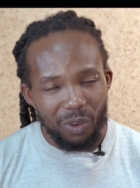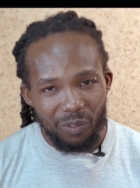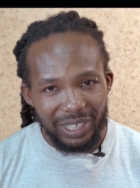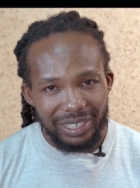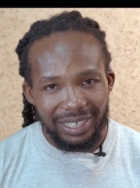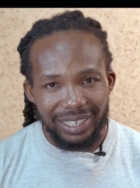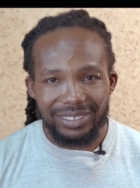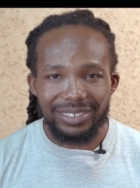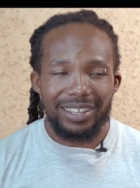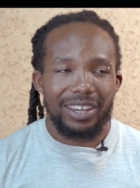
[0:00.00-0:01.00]
over
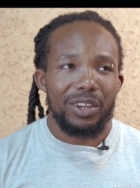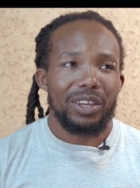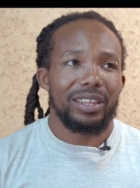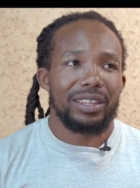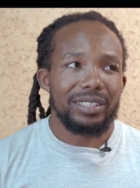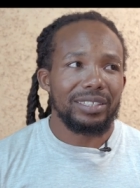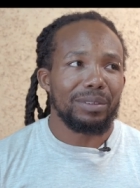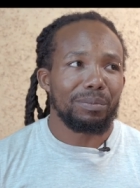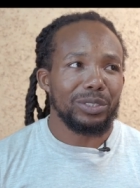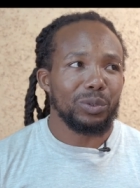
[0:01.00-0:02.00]
engage. This is
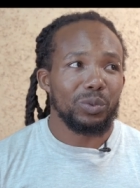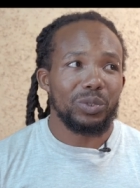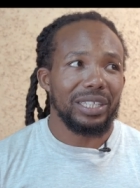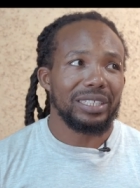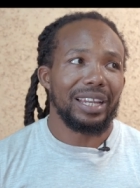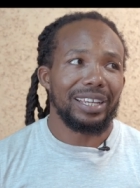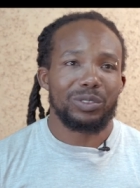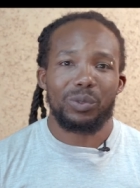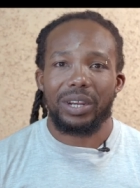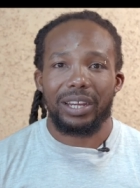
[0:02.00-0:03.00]
the person who just likes
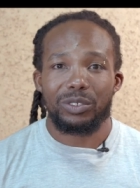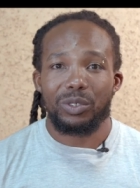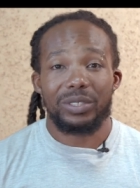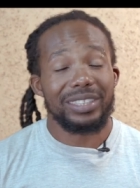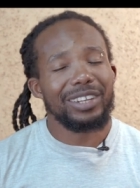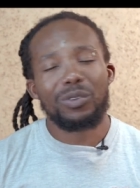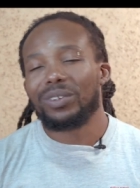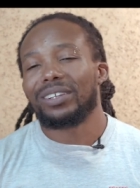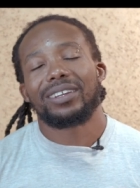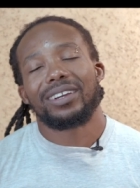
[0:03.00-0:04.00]
to crack jokes. Then
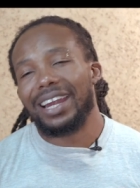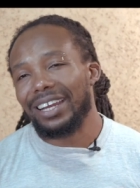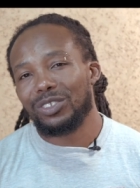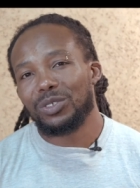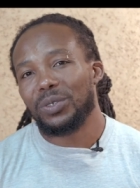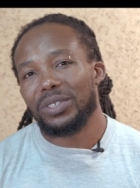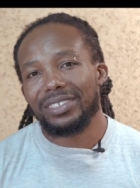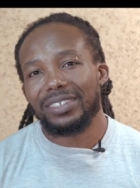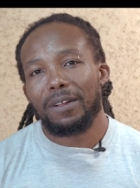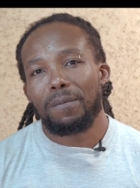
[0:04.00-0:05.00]
you'll crack
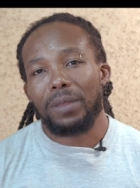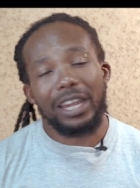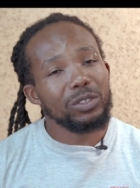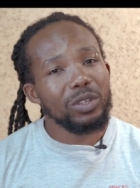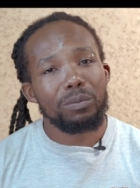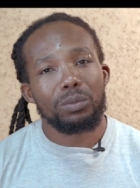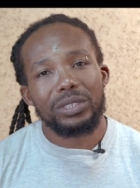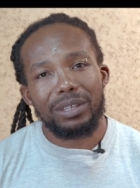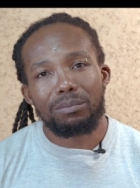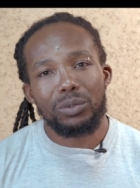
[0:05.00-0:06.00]
jokes. I usually
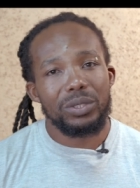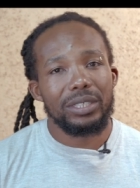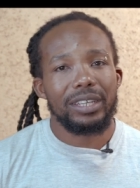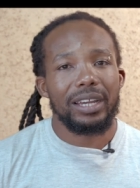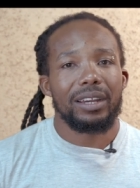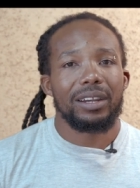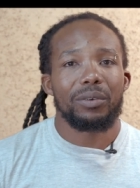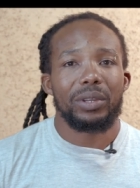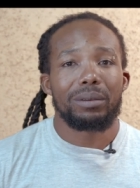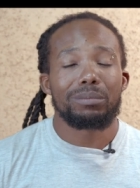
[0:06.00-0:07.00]
put some music uh,
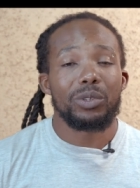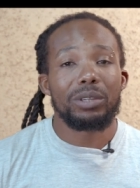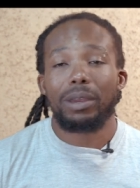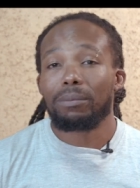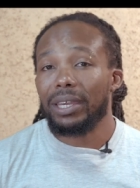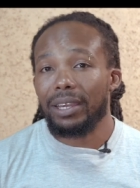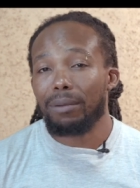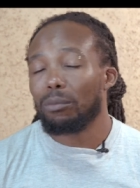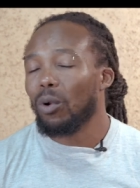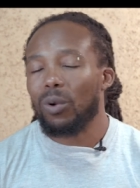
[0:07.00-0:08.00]
when I'm doing my
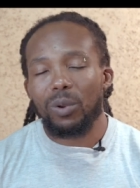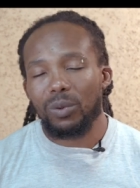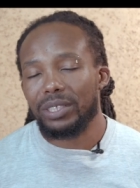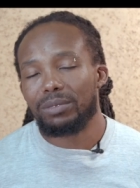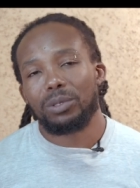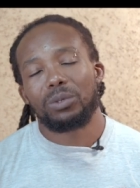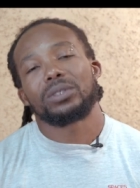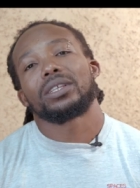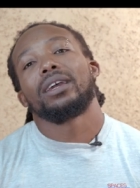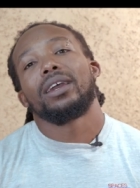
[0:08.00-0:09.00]
makeup, always,
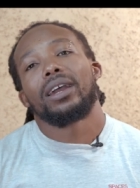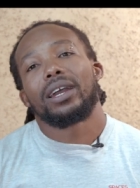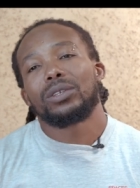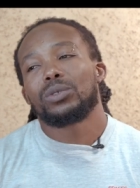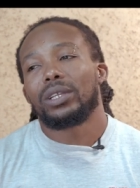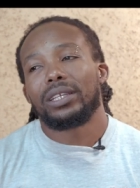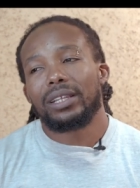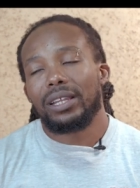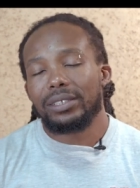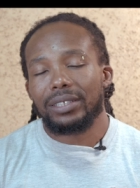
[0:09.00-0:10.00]
because I usually
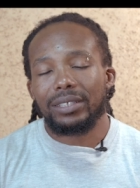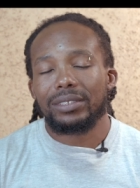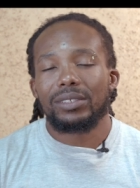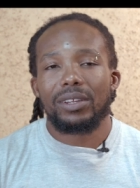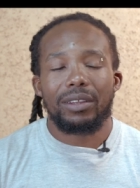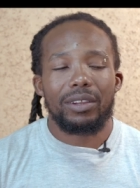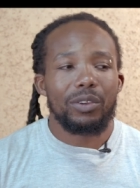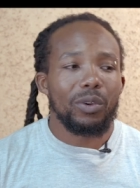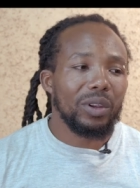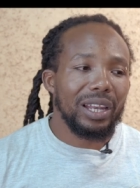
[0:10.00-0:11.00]
just
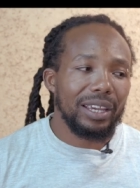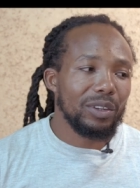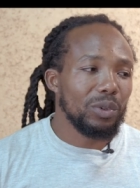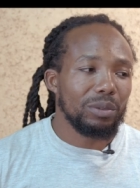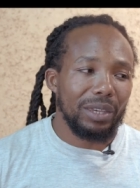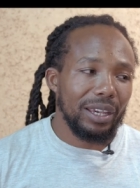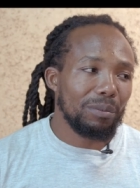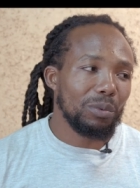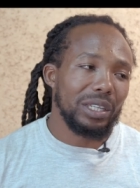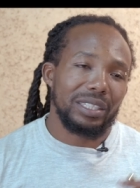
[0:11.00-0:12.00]
don't like doing
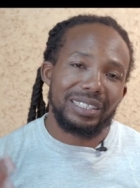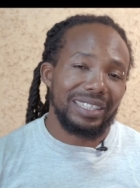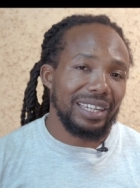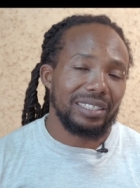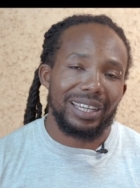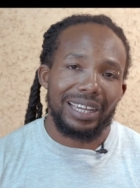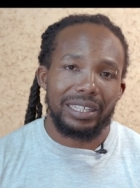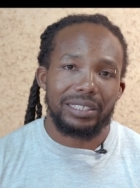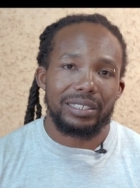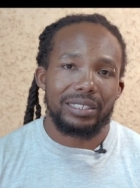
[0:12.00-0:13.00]
makeup when it's dead
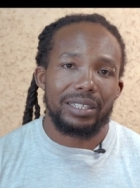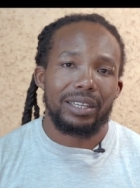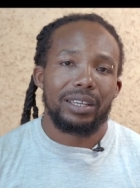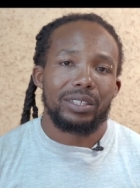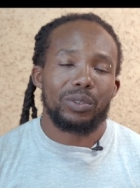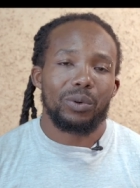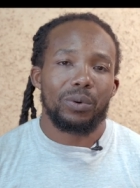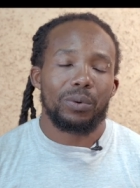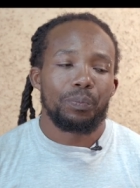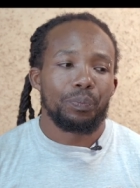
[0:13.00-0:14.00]
silent.
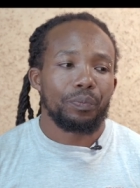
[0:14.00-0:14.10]
So,